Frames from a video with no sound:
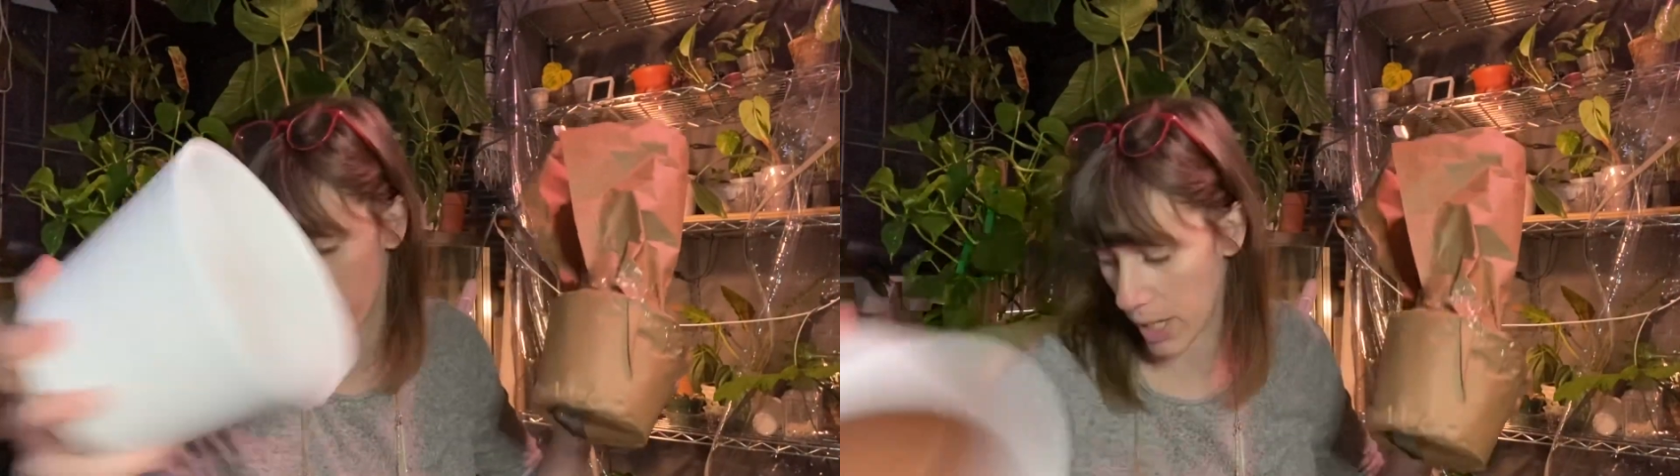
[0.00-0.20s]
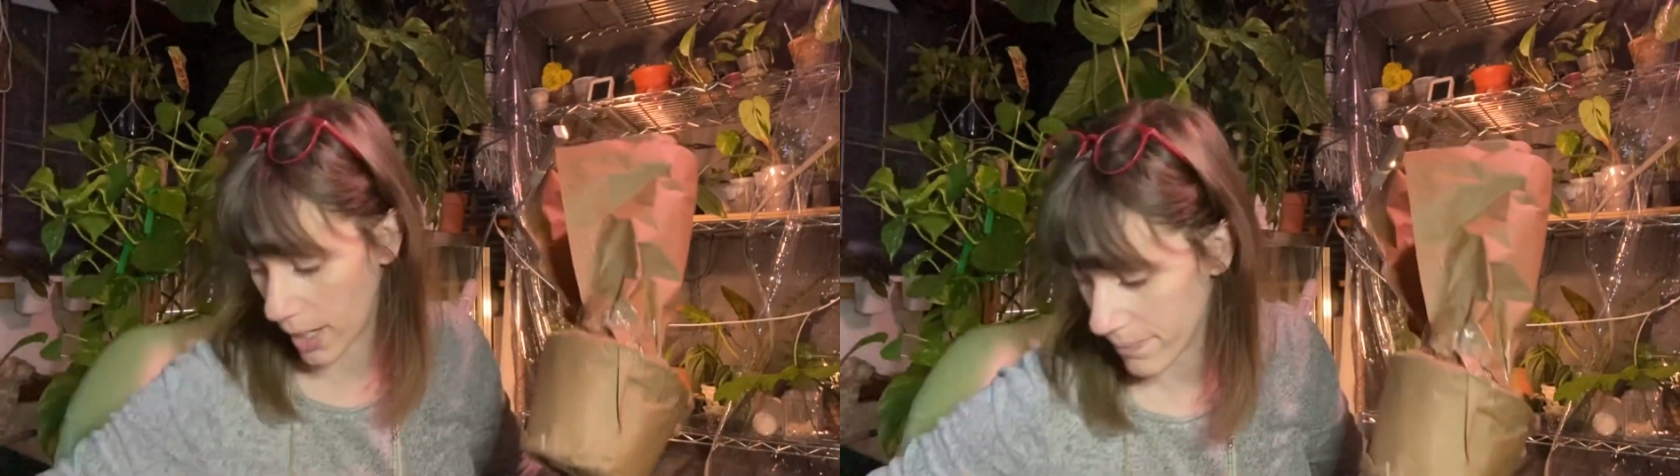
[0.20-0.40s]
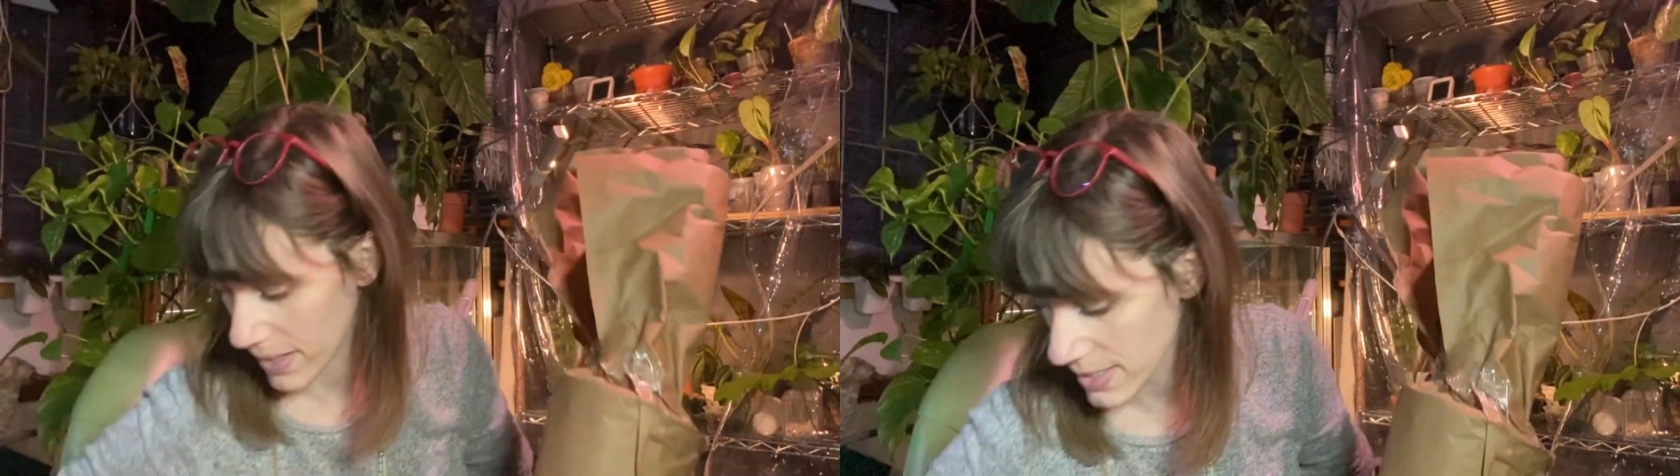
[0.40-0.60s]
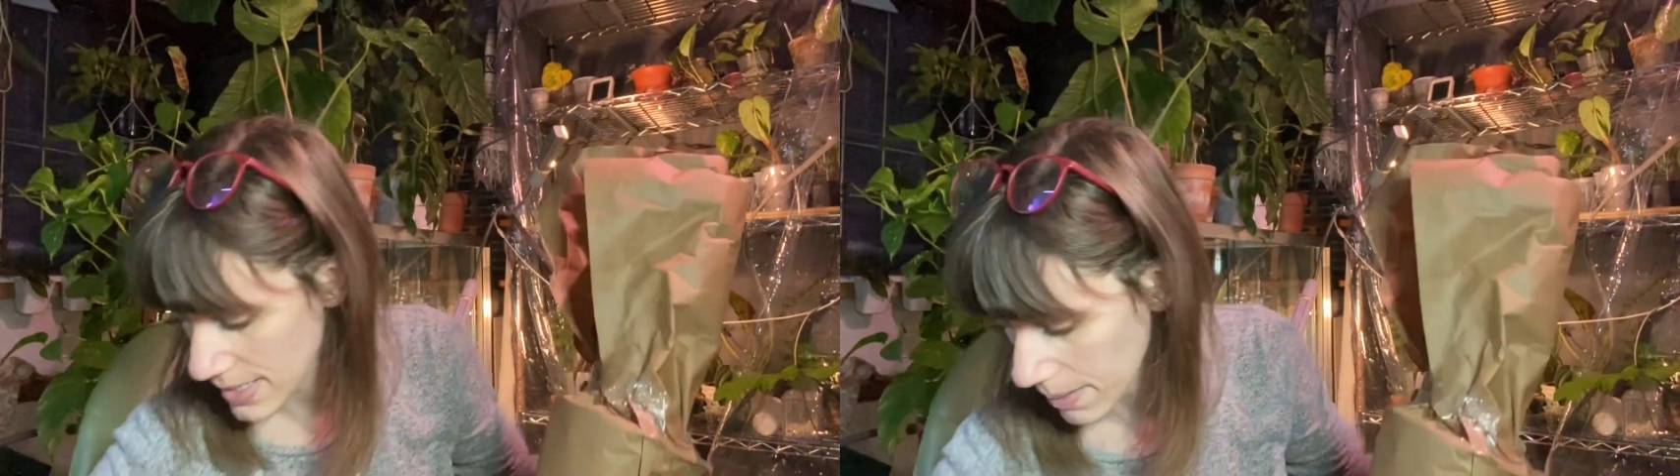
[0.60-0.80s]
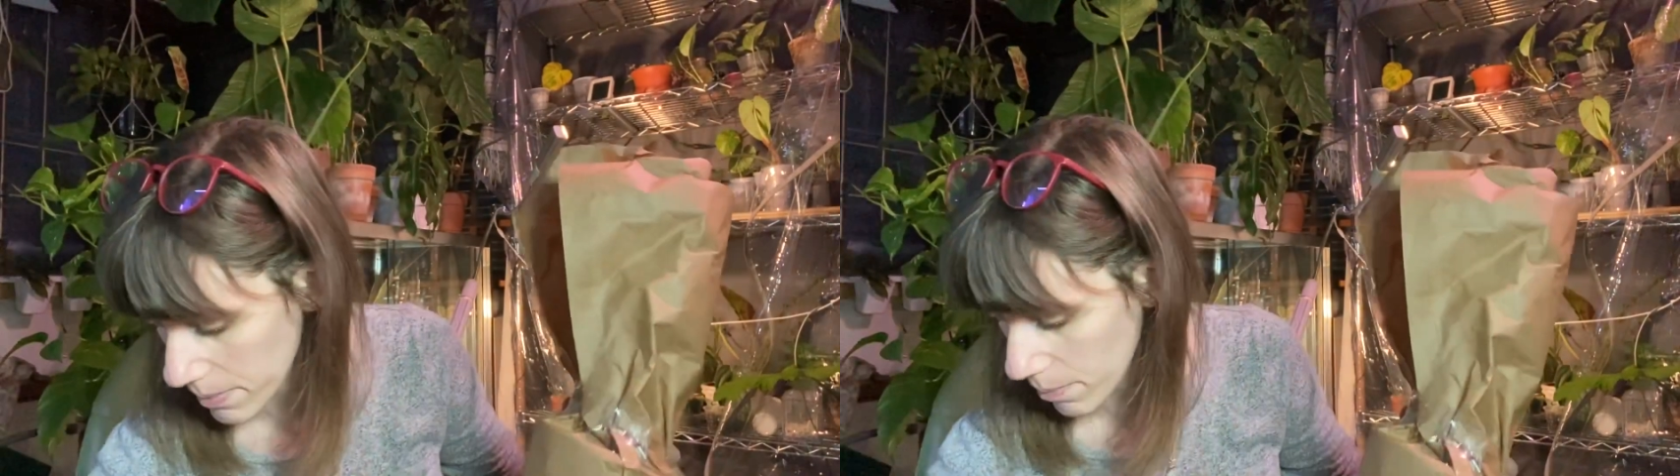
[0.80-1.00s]
pot. That's
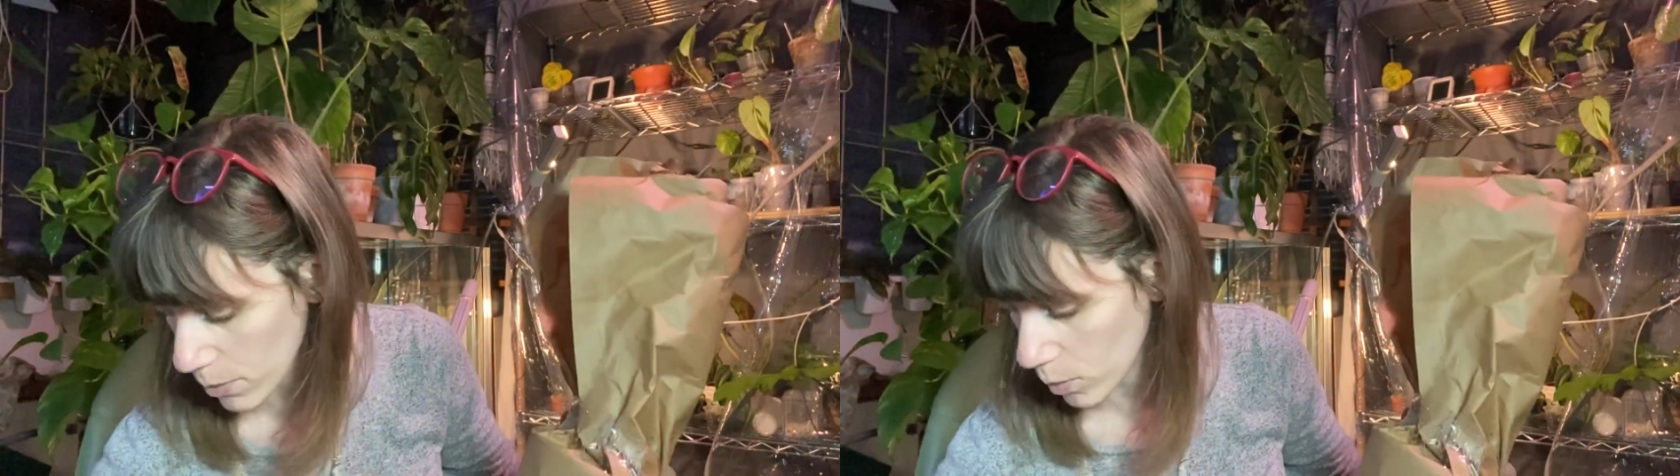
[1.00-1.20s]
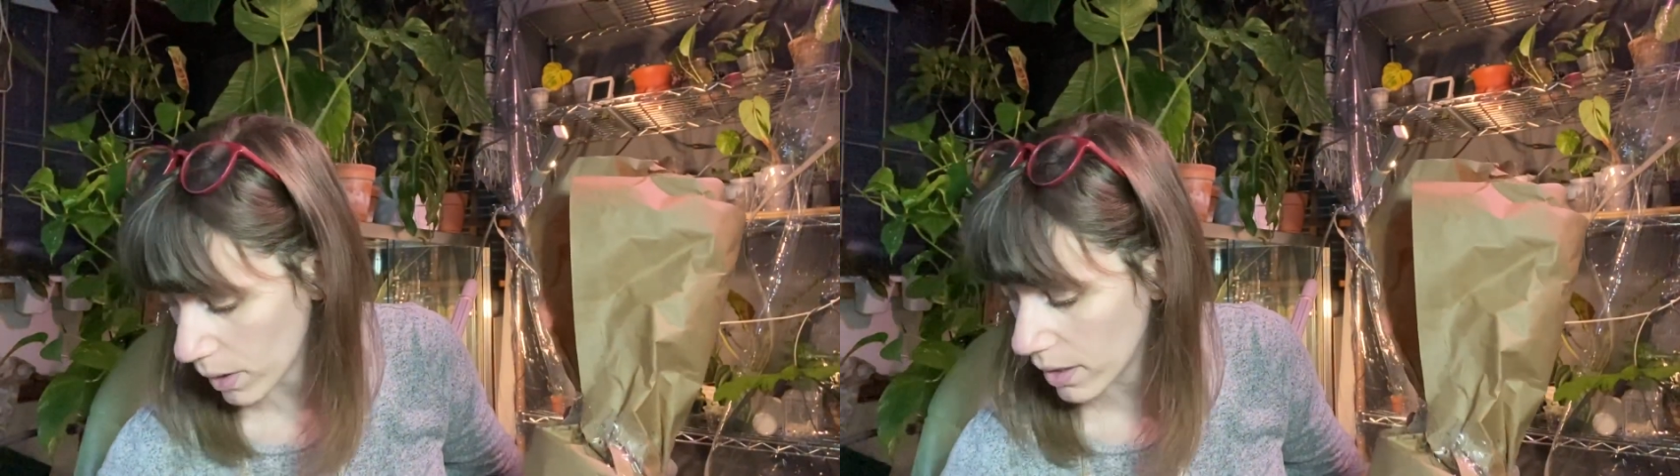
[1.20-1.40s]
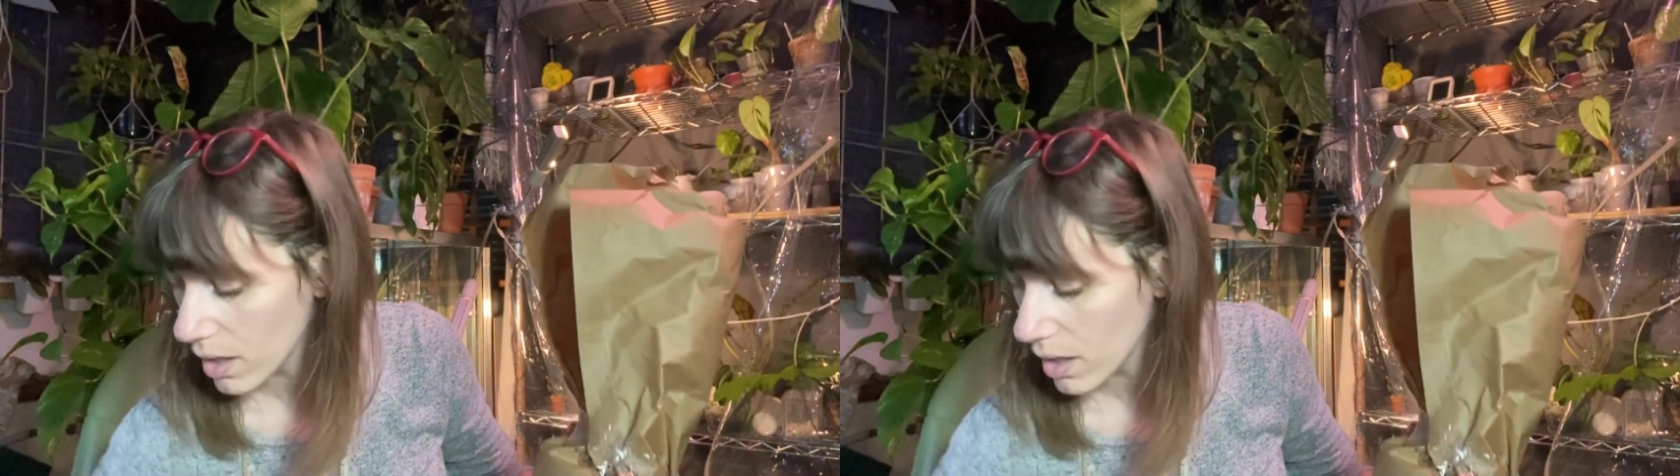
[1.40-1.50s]
step number 1.